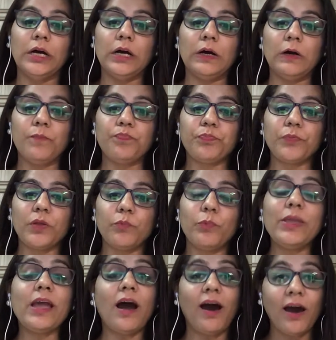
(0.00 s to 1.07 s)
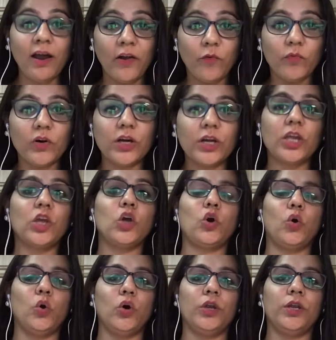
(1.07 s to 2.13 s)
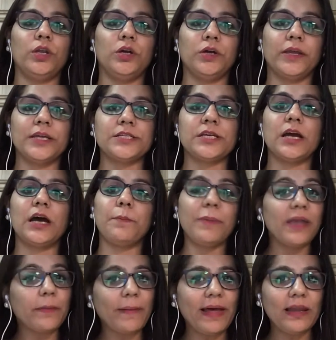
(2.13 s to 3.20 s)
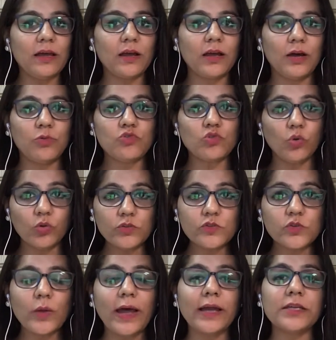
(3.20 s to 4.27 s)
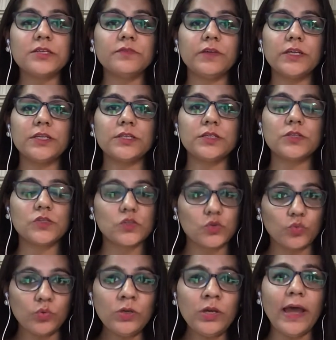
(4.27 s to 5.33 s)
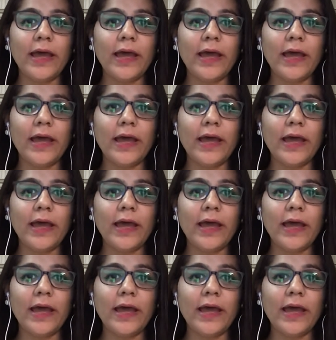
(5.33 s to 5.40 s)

We are working on getting our PayPal account also activated soon,